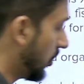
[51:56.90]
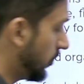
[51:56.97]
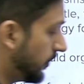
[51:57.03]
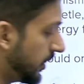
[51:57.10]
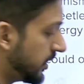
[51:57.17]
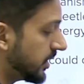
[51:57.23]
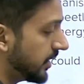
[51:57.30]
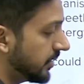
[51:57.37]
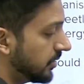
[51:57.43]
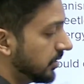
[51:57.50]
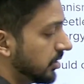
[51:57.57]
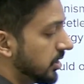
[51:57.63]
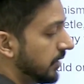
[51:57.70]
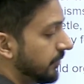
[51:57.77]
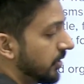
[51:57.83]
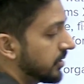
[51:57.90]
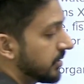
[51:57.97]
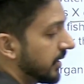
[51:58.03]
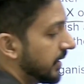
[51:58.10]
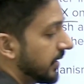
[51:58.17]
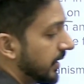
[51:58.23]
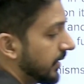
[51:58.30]
much energy was
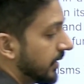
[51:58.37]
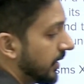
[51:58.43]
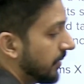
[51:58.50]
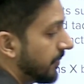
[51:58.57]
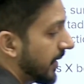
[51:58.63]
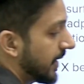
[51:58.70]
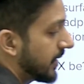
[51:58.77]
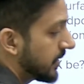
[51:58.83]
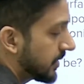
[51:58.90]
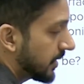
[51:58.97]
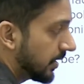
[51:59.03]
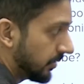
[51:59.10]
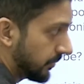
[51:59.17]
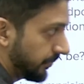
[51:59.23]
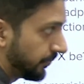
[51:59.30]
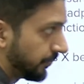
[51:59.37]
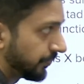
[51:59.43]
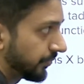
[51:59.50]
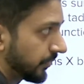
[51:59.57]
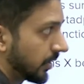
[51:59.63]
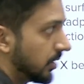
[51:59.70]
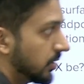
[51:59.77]
radiated by sun?
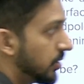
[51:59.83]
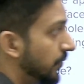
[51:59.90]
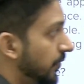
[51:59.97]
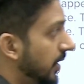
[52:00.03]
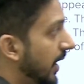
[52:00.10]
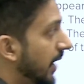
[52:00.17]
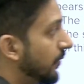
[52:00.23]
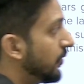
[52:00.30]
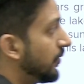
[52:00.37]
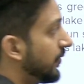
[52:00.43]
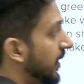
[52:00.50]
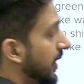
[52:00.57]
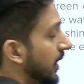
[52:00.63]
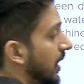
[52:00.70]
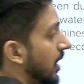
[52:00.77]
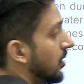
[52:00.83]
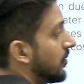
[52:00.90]
So we have to tell how